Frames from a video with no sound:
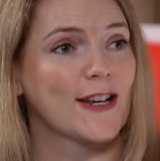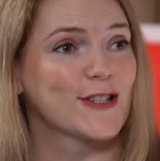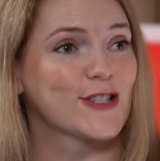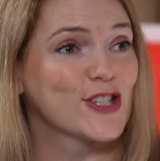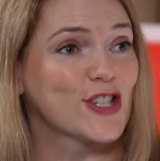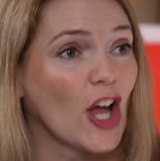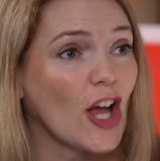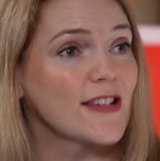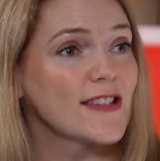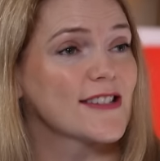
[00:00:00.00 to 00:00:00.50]

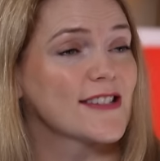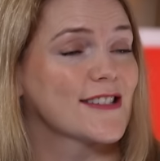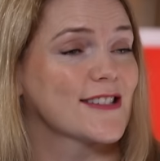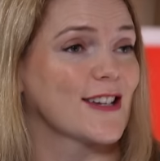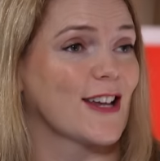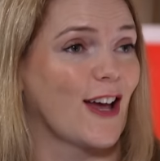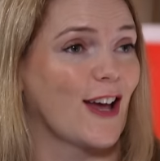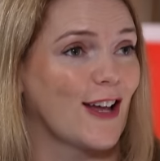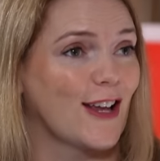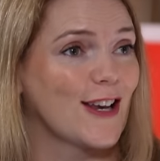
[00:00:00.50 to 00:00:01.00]

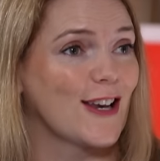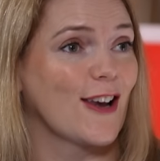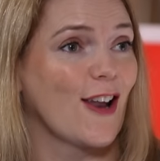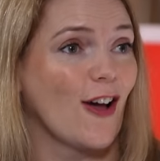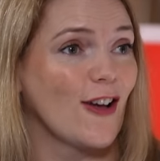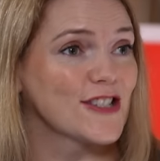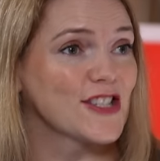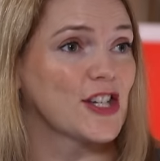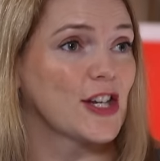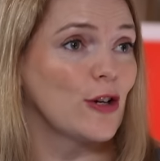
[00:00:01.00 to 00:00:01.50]

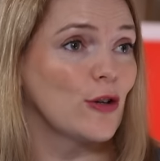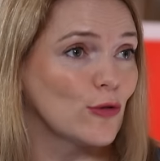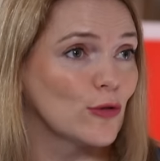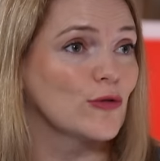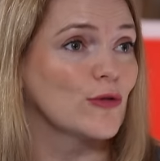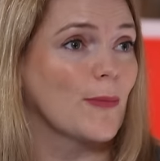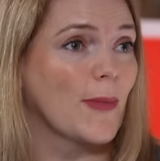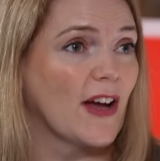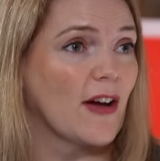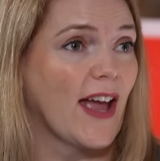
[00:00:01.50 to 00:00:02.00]
Last year,
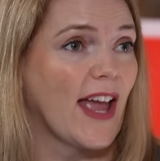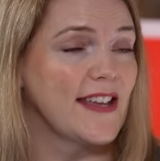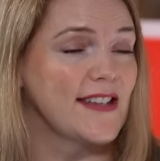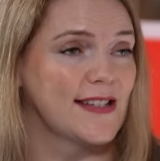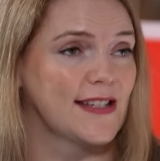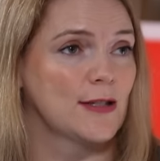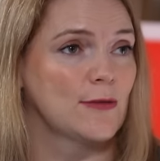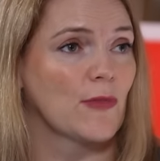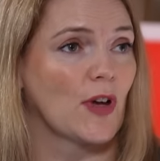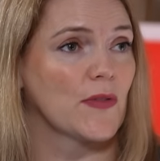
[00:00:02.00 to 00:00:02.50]
or about
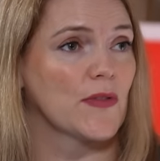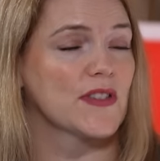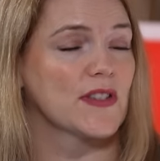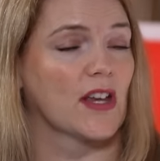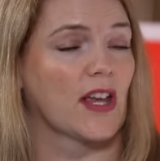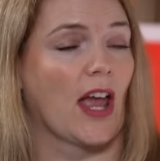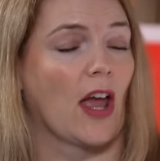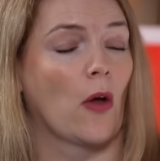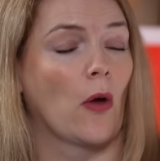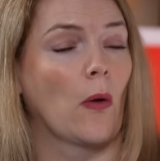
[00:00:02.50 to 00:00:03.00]
18 months
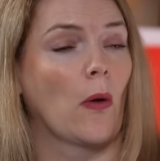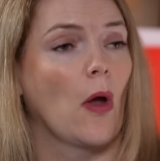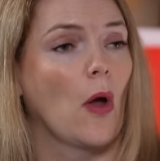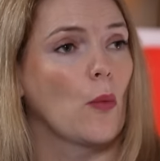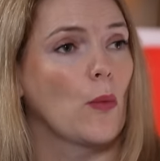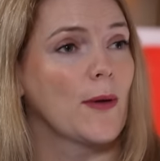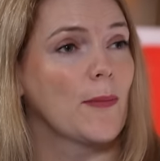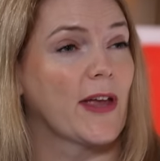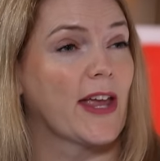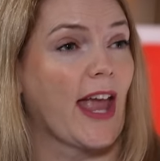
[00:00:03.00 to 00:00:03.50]
ago,
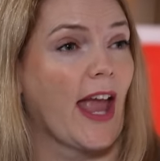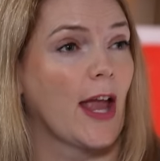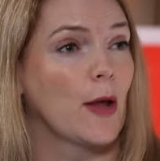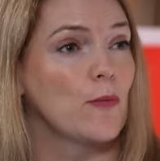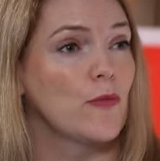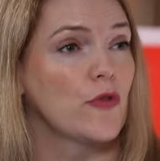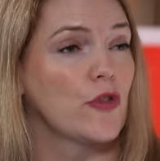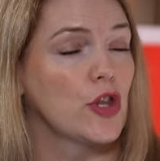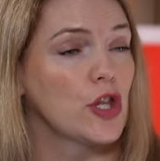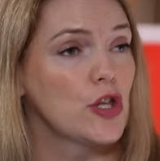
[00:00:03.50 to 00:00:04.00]
we
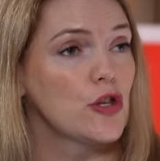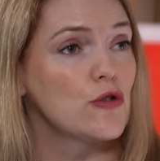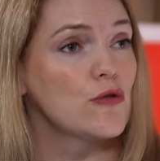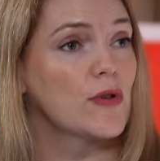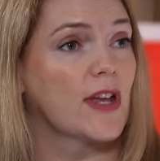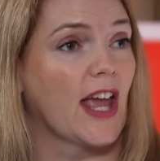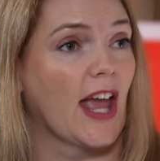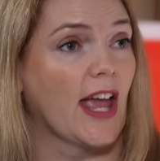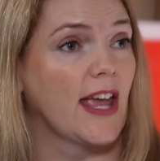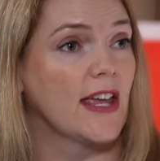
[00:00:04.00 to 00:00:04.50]
became
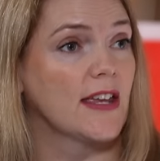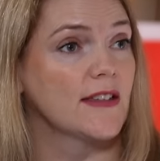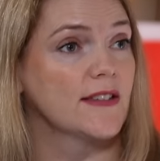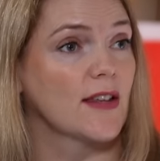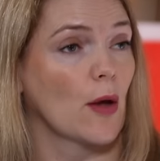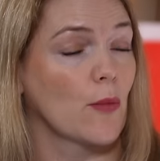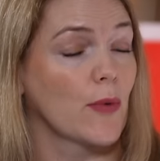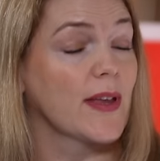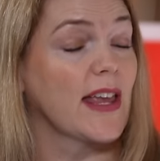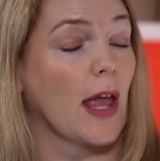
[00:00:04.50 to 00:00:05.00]

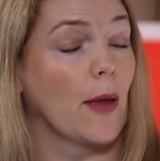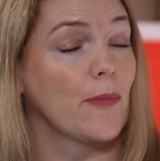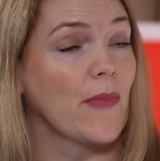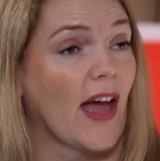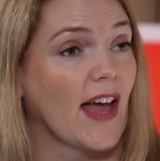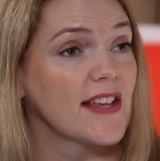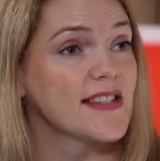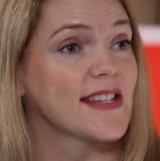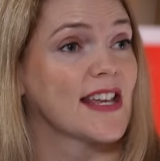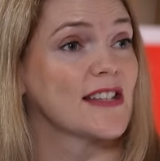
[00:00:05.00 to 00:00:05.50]

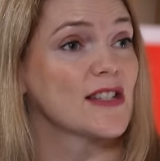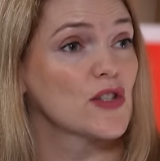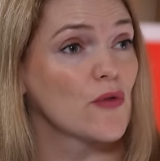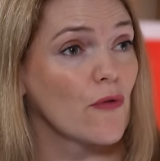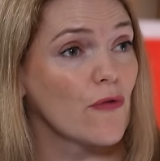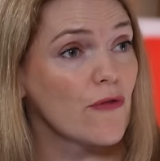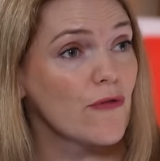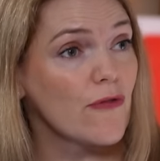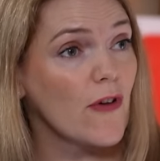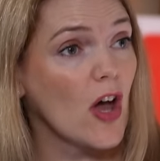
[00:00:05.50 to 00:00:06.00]
ASEAN's
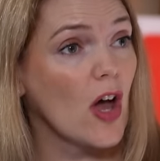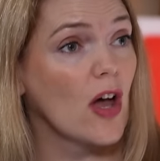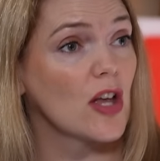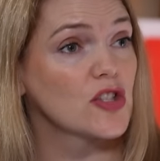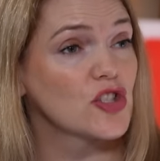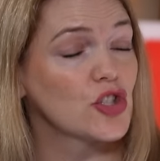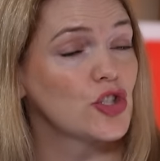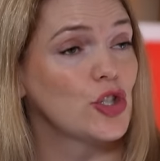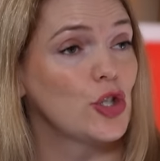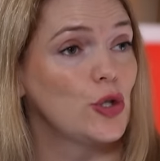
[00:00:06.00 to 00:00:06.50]

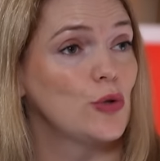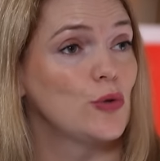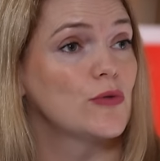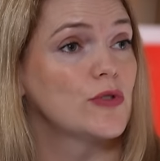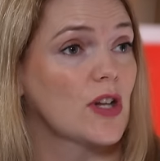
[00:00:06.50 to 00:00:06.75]
first new